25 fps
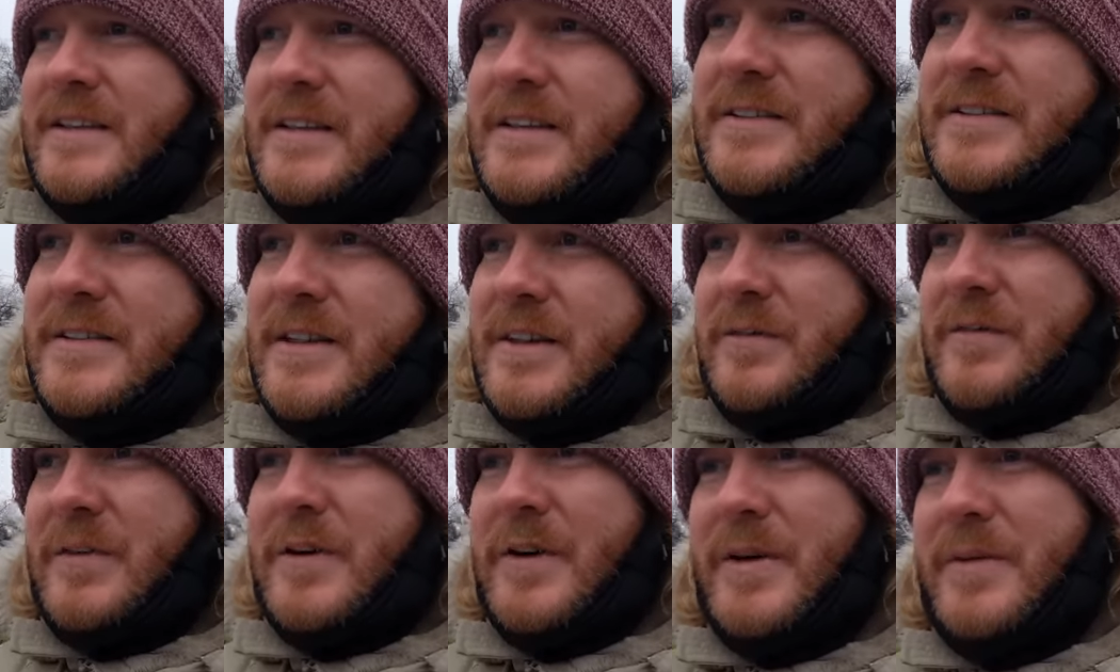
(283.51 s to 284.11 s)
it's
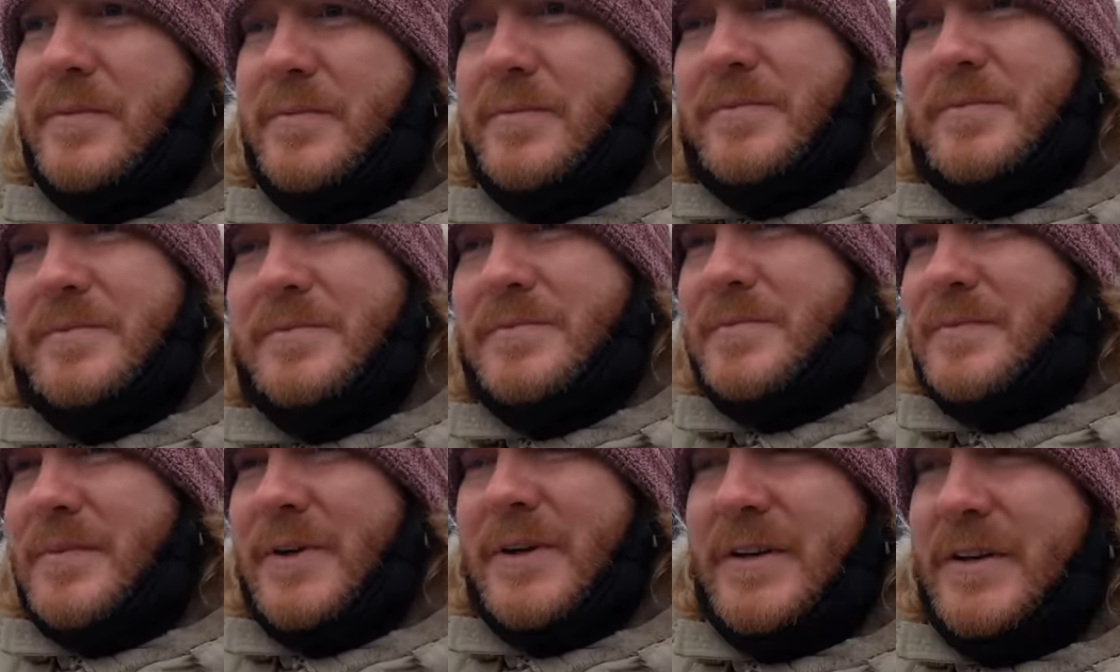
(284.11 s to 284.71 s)
all very,
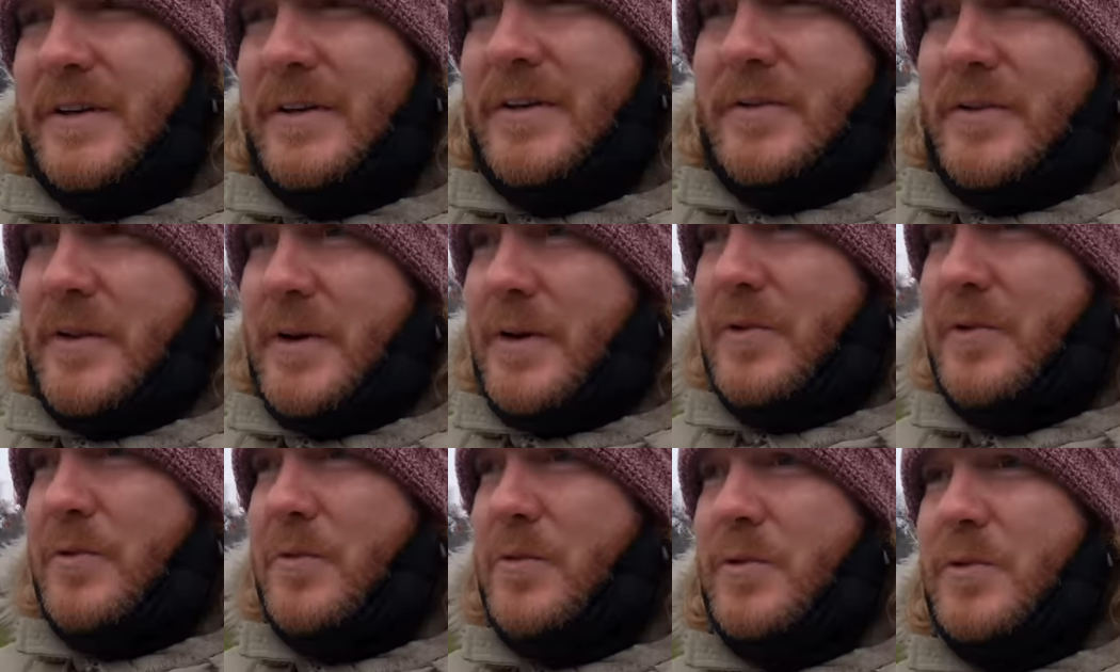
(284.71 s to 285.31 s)
I don't even
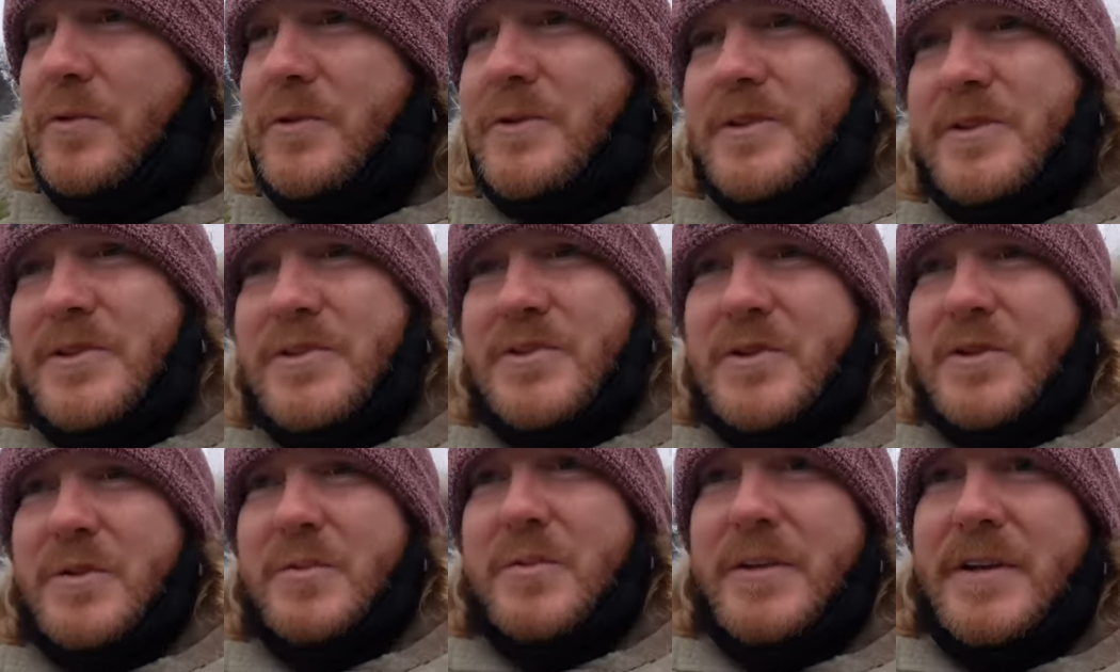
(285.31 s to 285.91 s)
know the word to
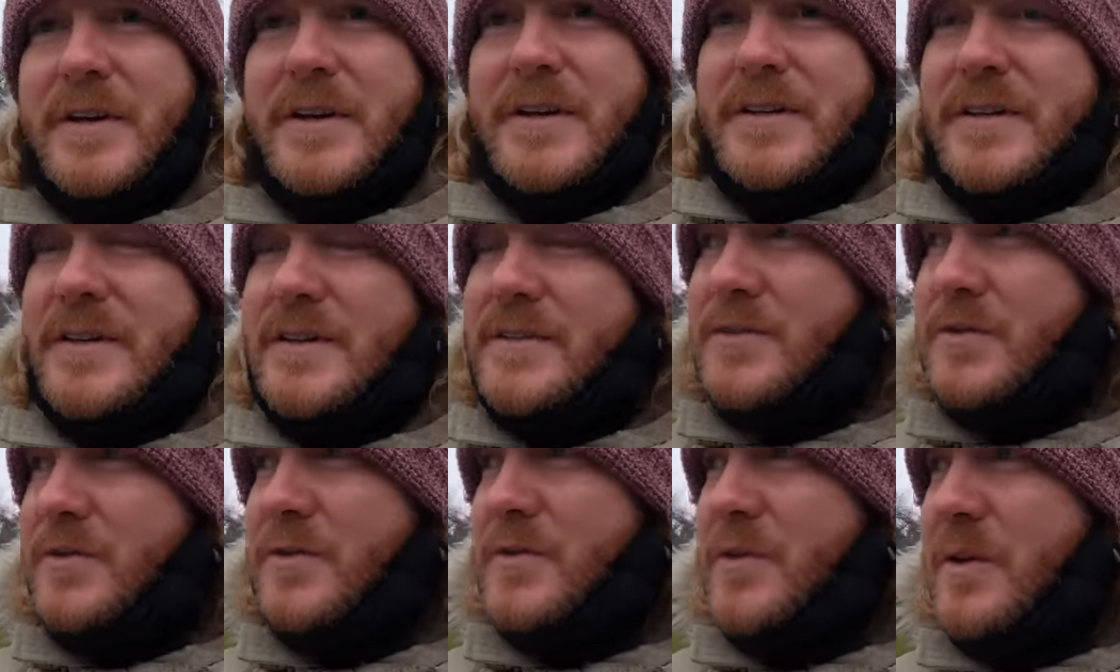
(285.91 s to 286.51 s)
describe it,
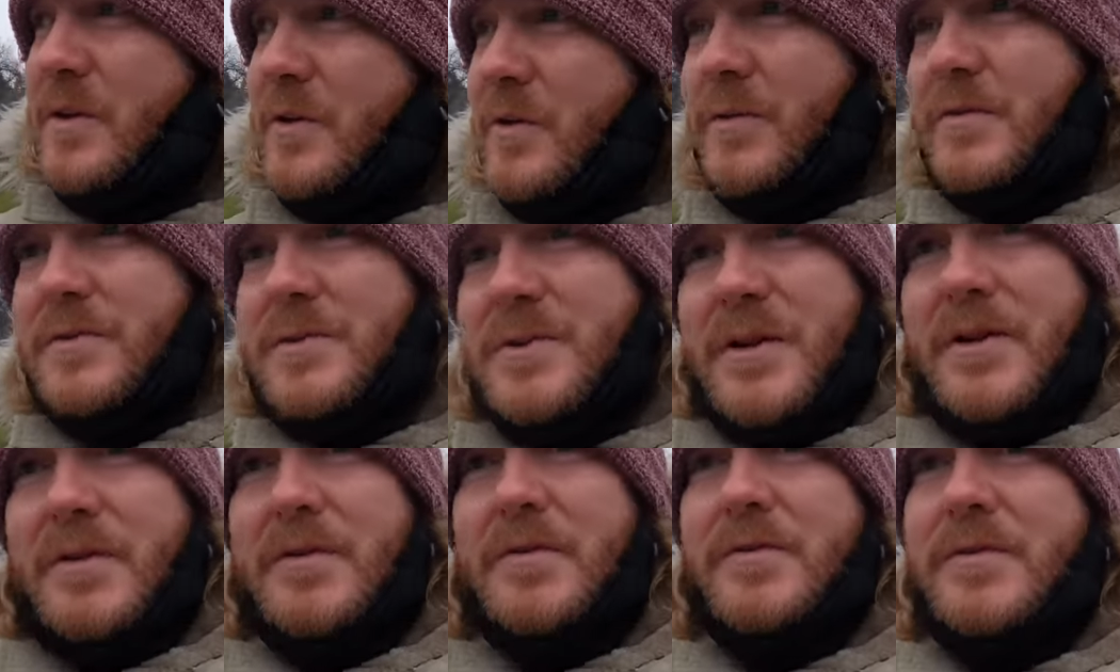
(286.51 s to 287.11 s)
it's just so,
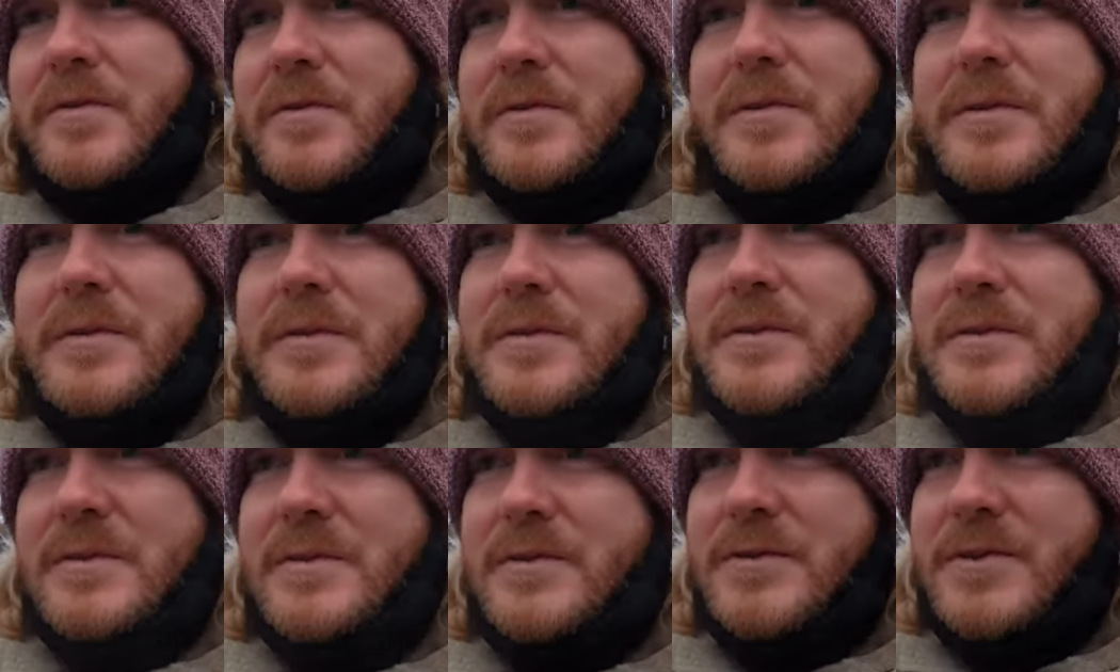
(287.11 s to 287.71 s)
so
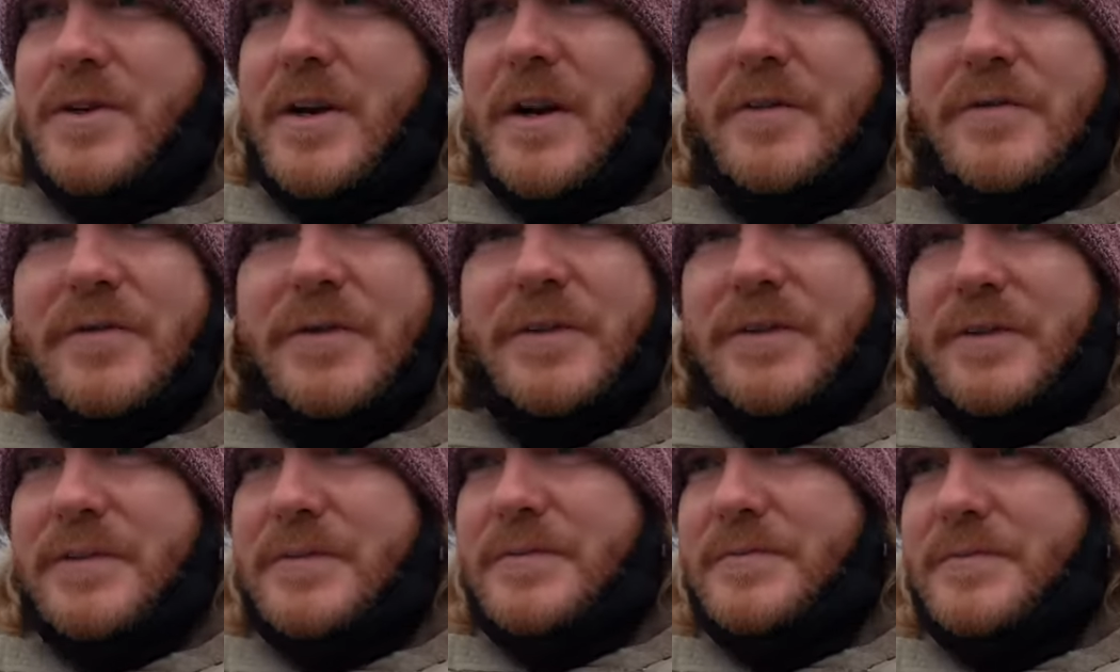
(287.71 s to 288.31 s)

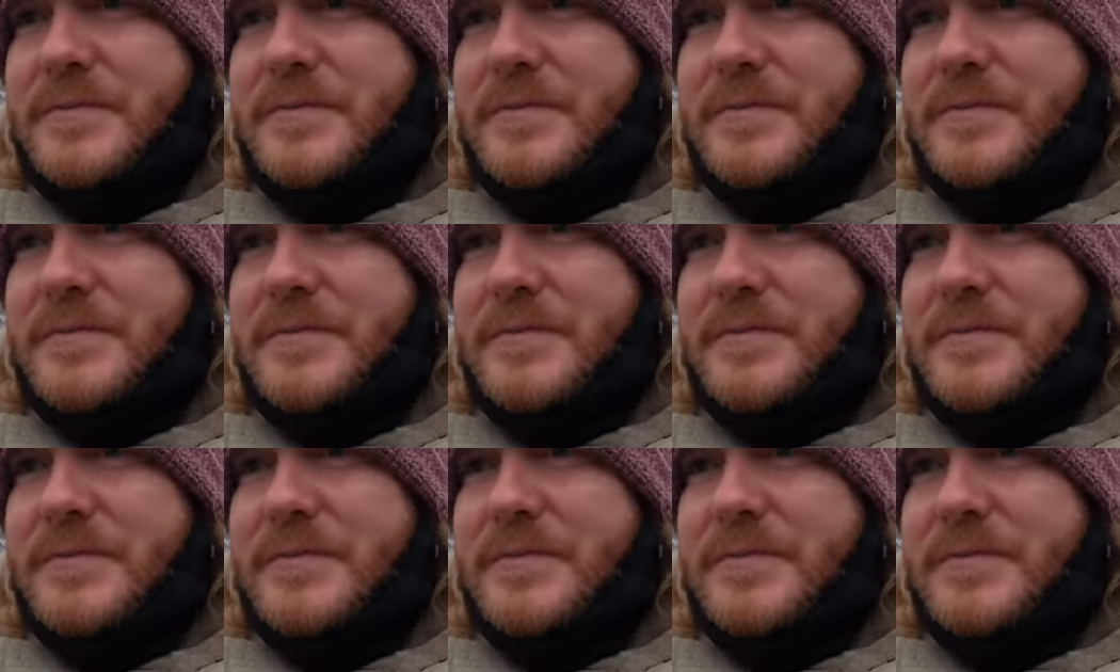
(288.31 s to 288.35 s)
dreadful.